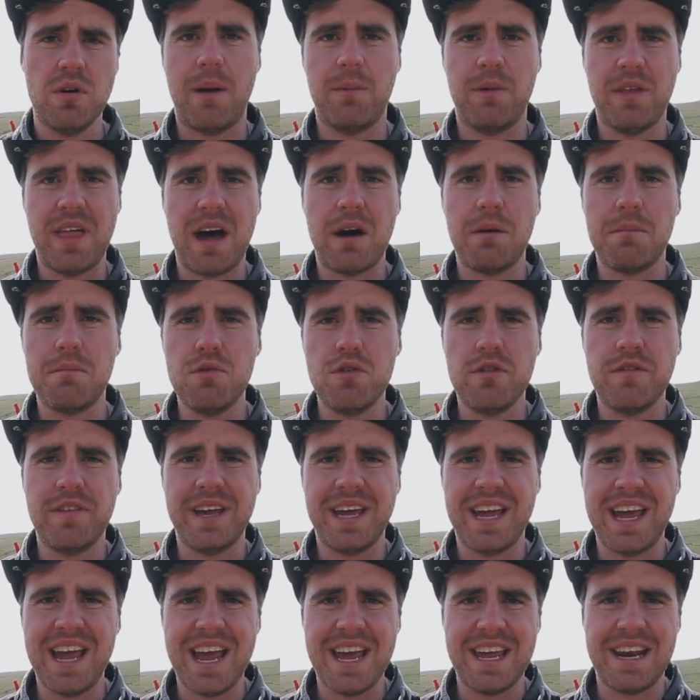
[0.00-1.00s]
and without
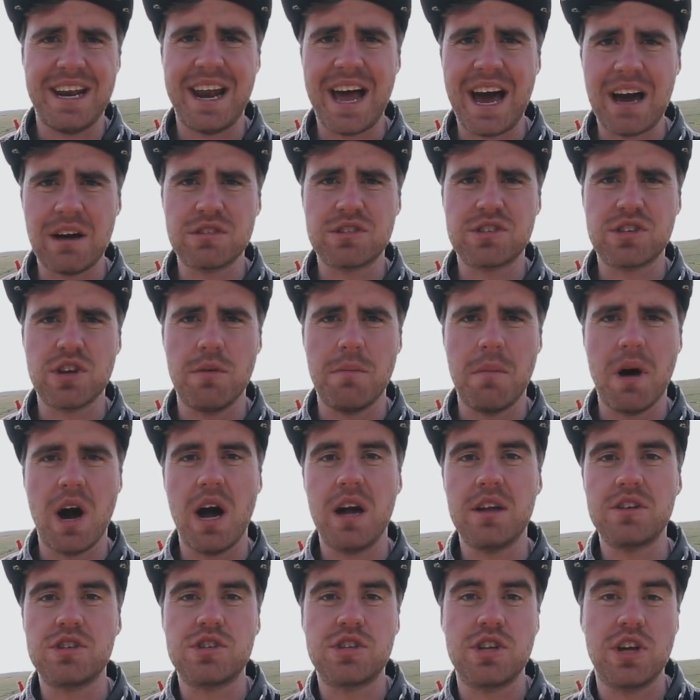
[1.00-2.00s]
moving it in and out so
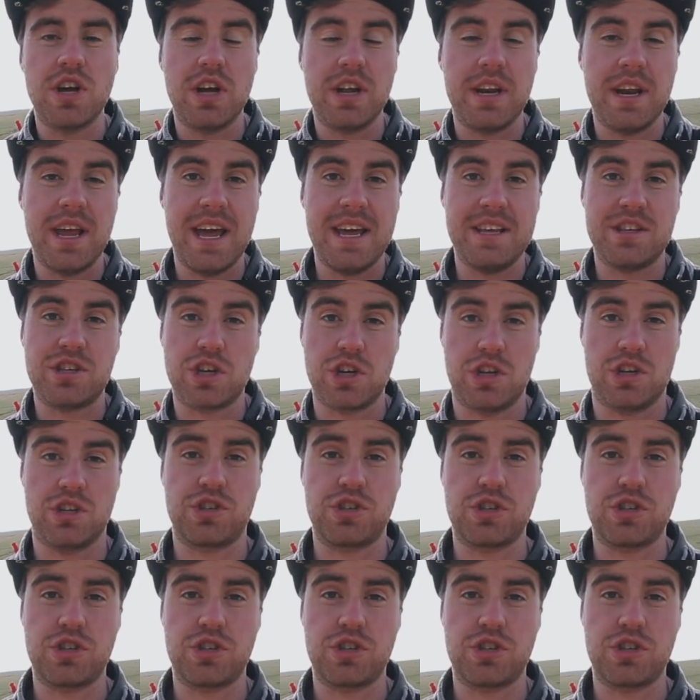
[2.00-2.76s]
much that it's going to